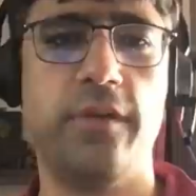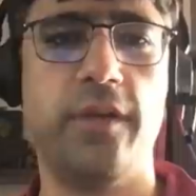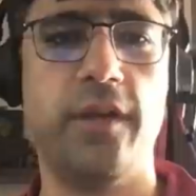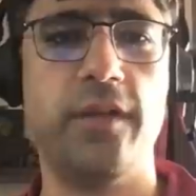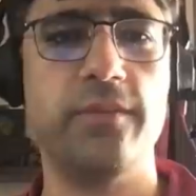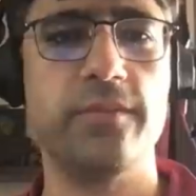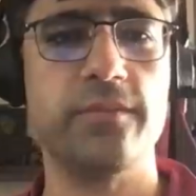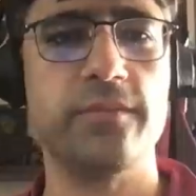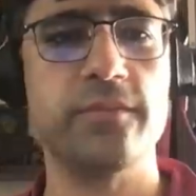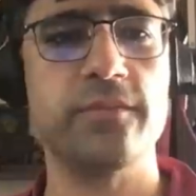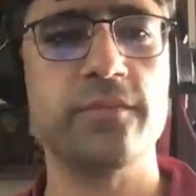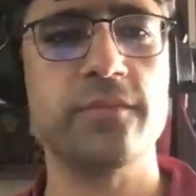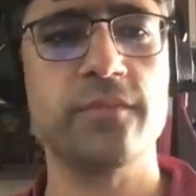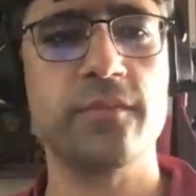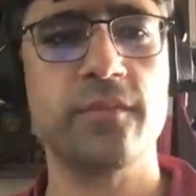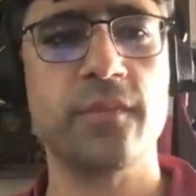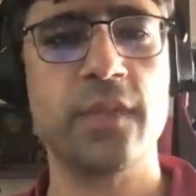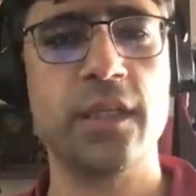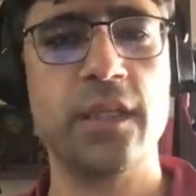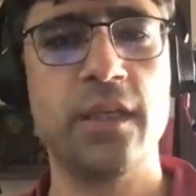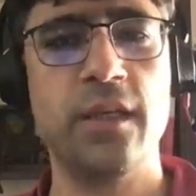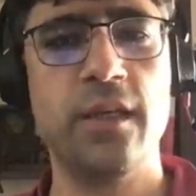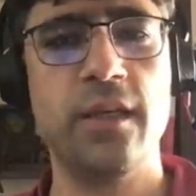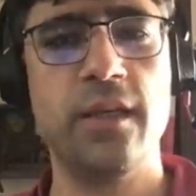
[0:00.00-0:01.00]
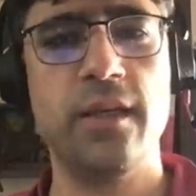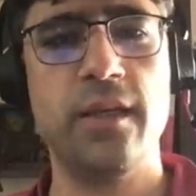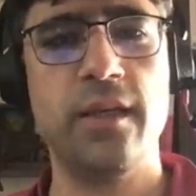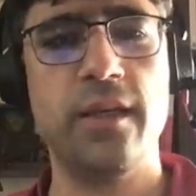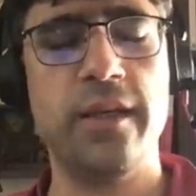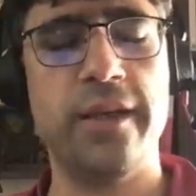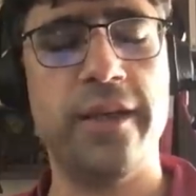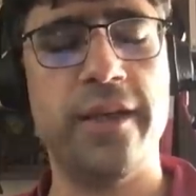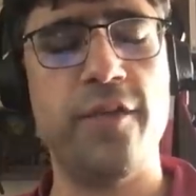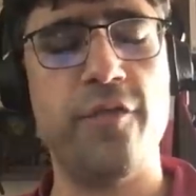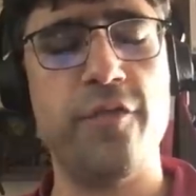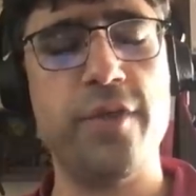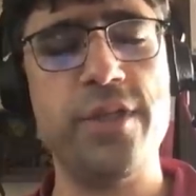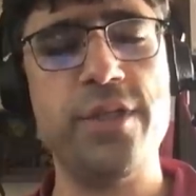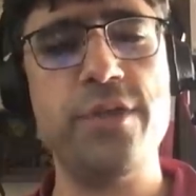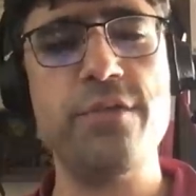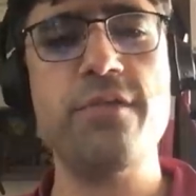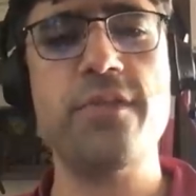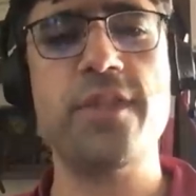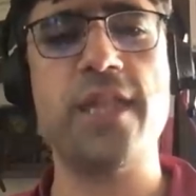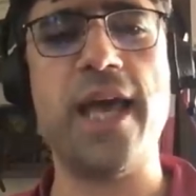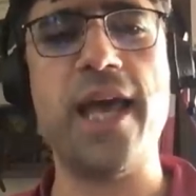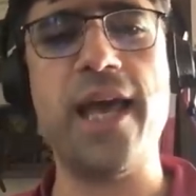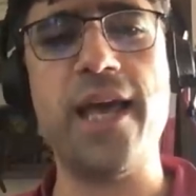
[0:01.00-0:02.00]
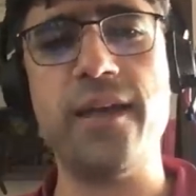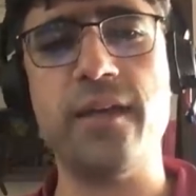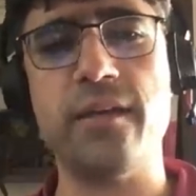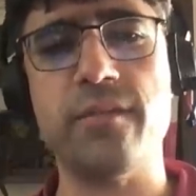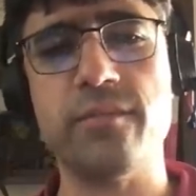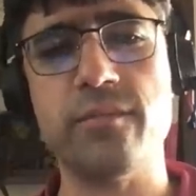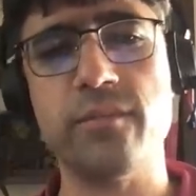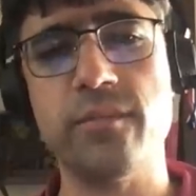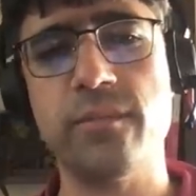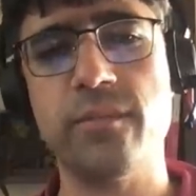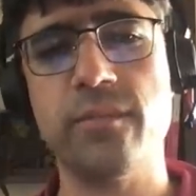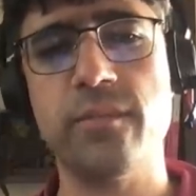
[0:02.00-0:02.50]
Right? And if we do that,